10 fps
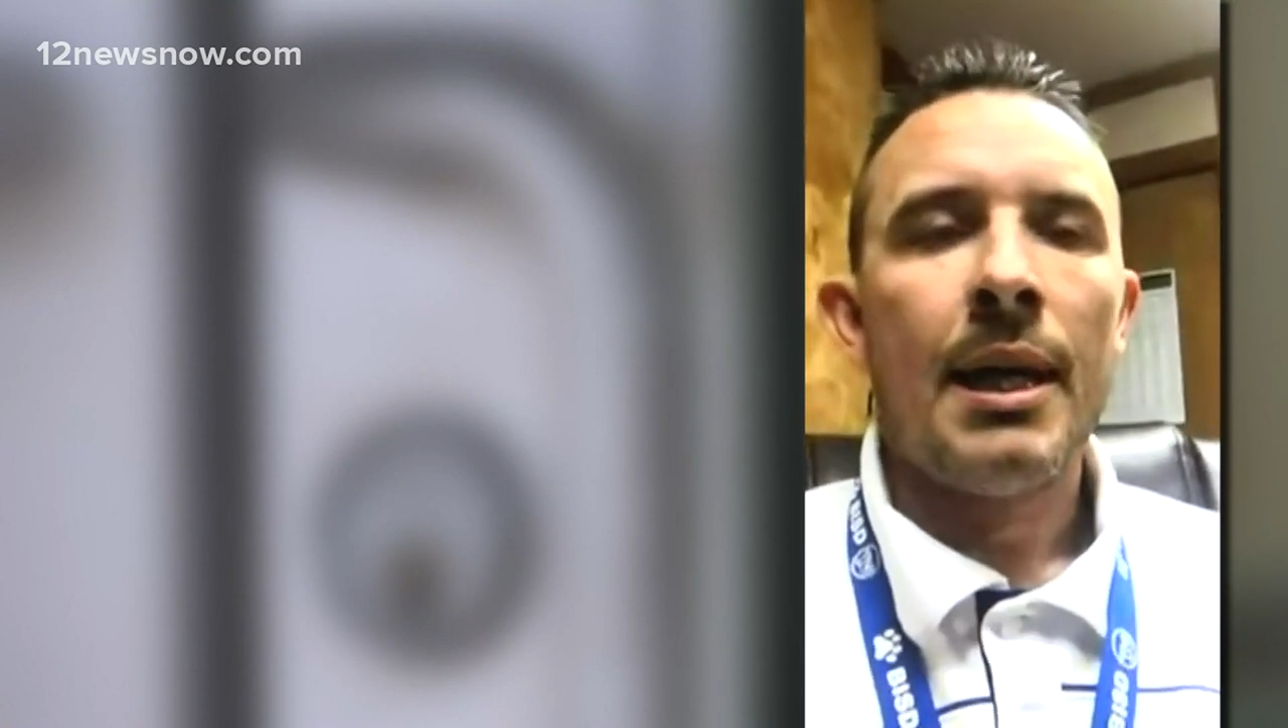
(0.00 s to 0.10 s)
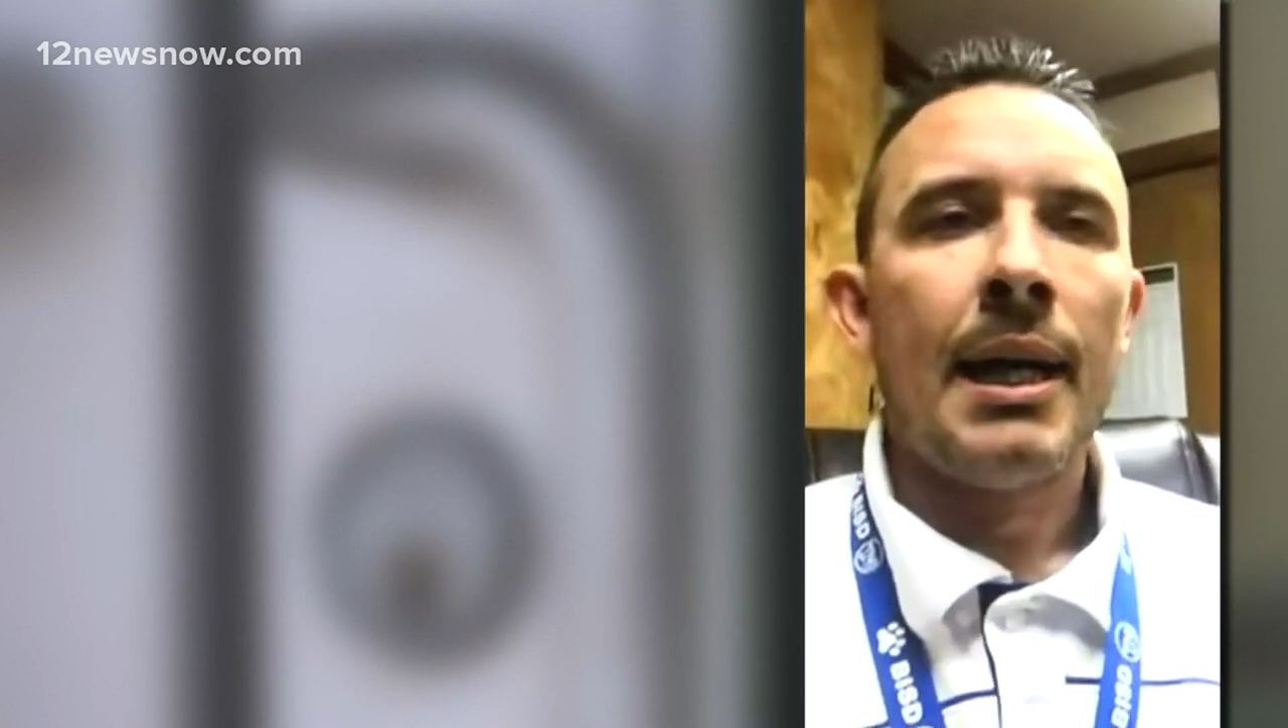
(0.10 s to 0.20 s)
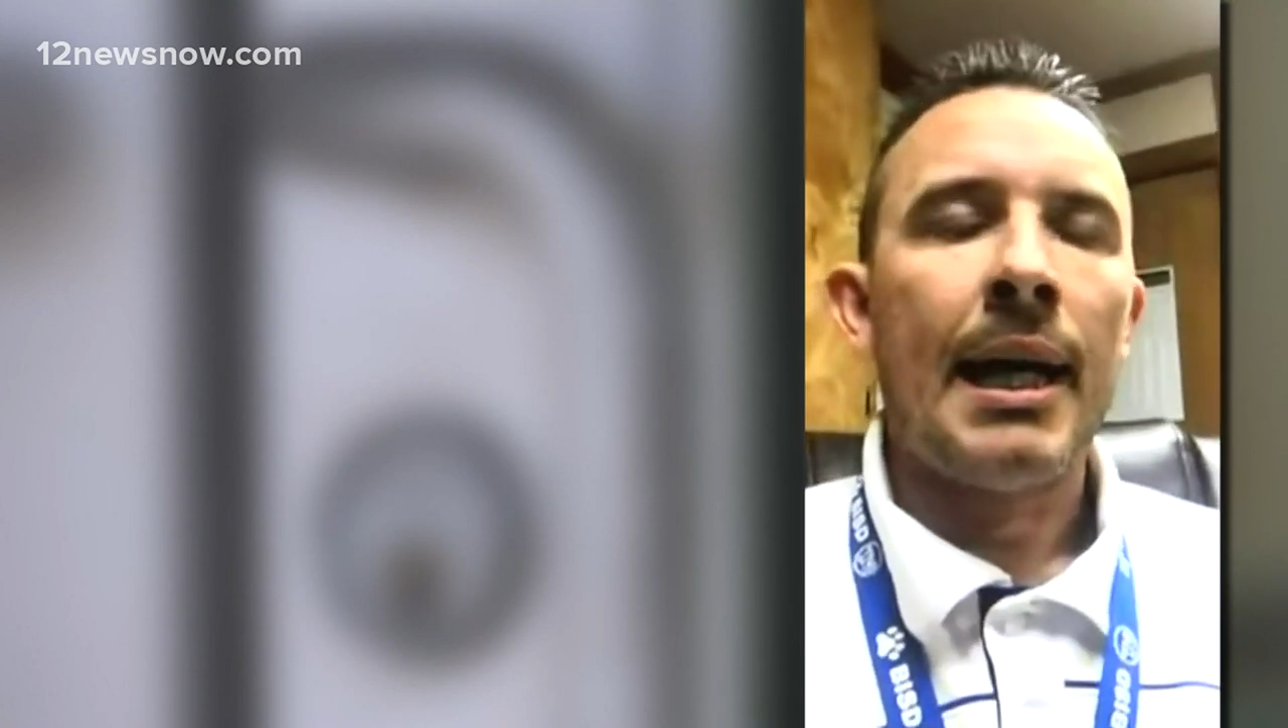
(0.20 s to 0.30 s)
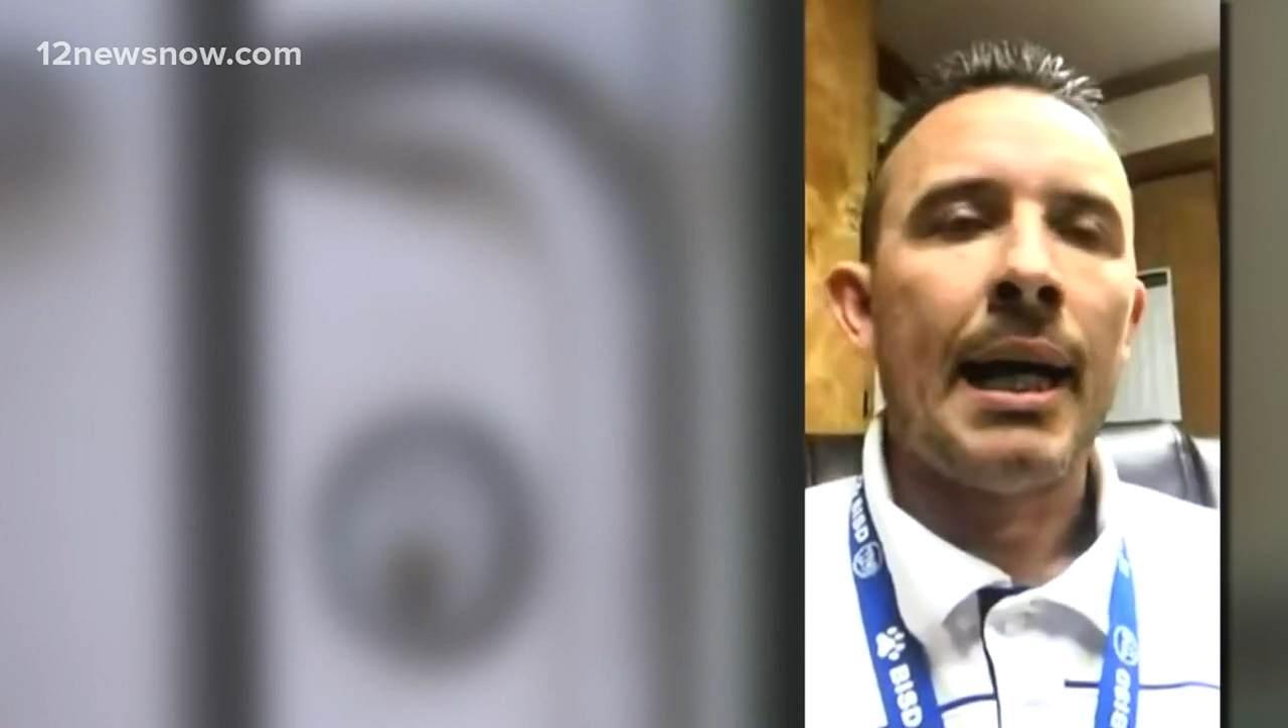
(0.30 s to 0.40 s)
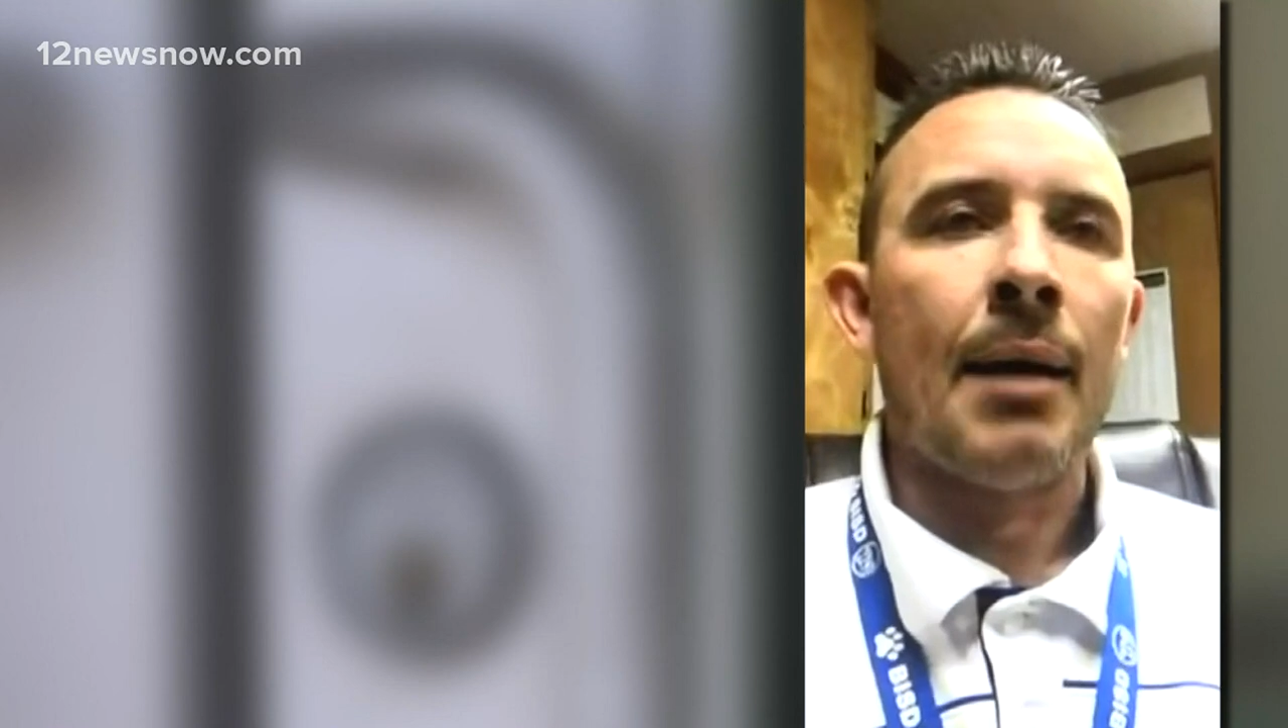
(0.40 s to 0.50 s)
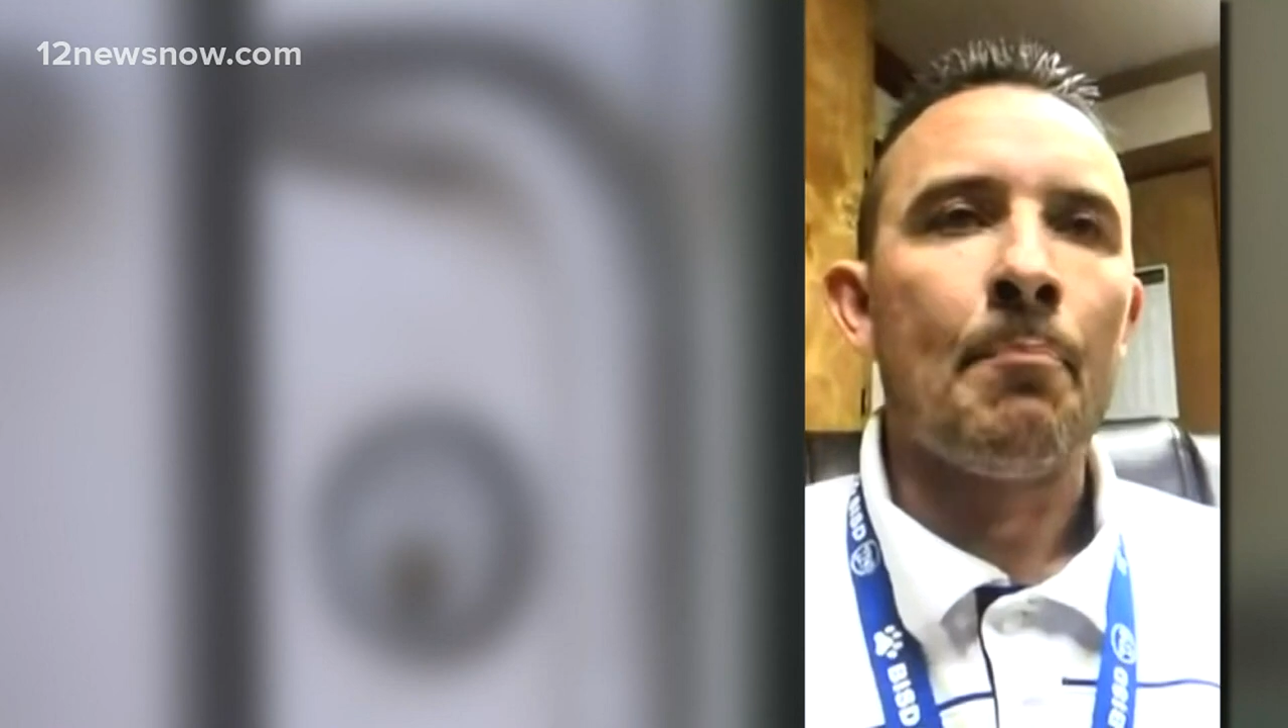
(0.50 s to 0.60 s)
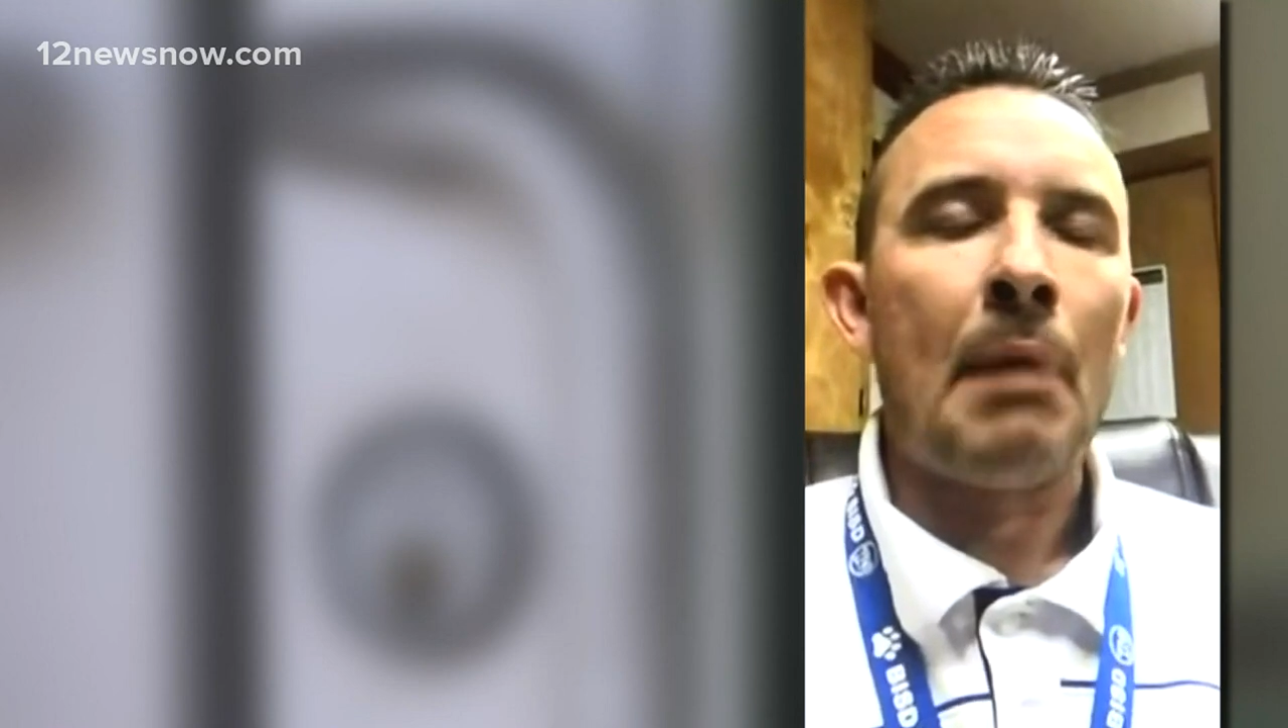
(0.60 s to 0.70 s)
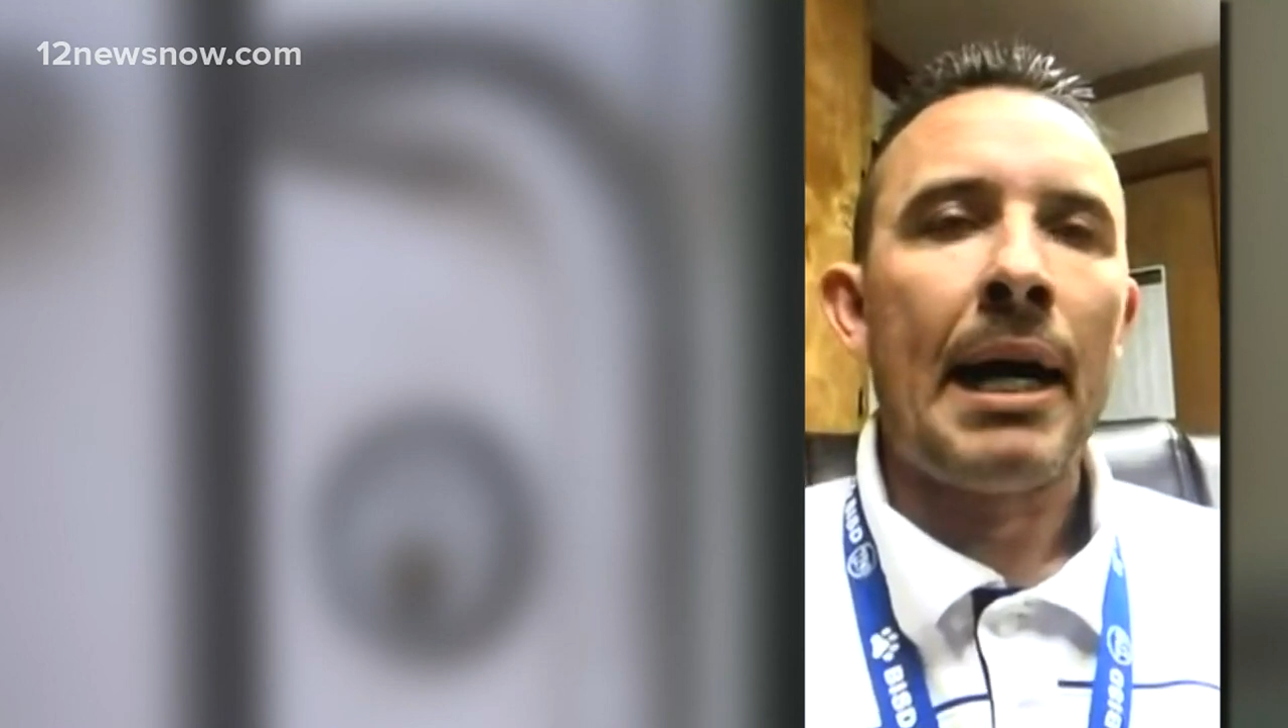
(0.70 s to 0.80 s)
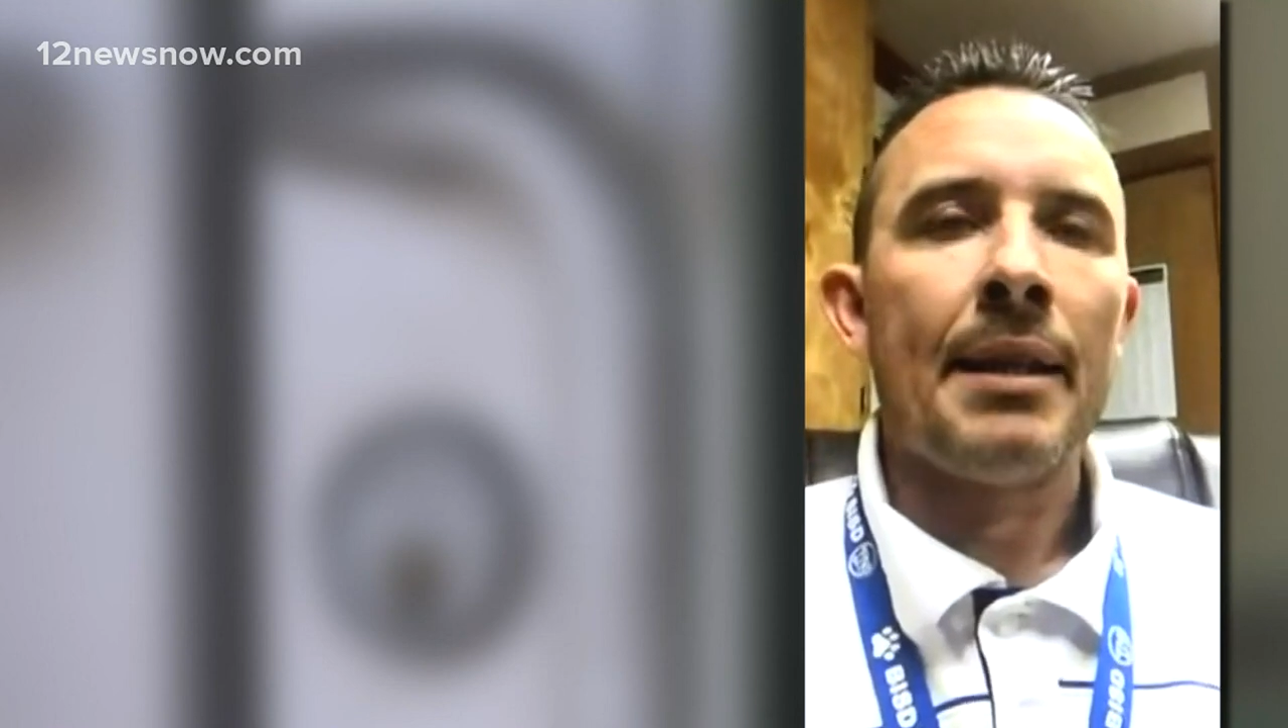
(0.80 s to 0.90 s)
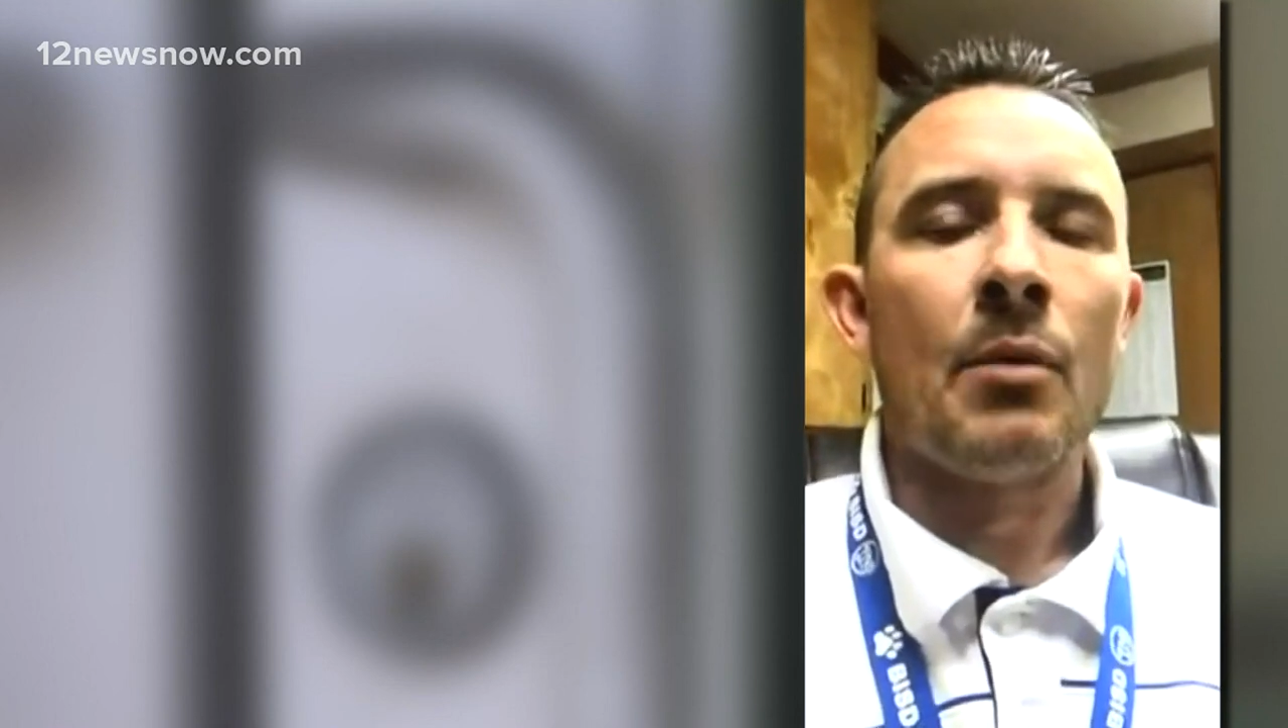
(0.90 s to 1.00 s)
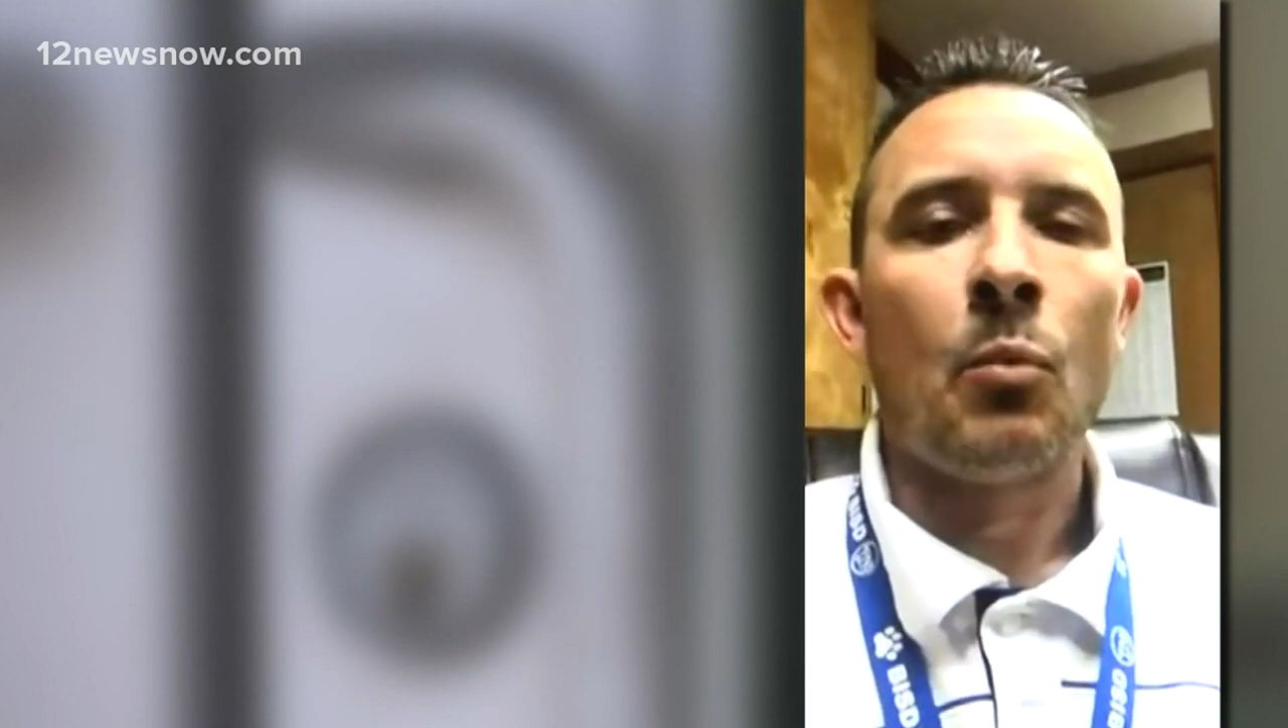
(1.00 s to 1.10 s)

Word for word: uh, but